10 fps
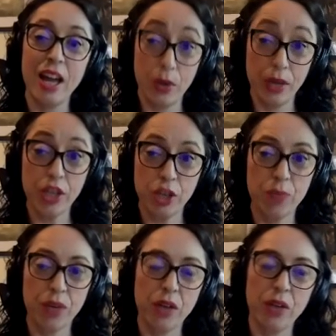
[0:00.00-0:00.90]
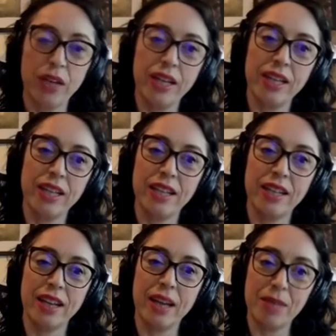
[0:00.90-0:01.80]
Greek shipwreck located
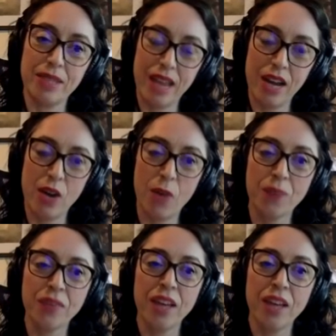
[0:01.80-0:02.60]
in Capistello.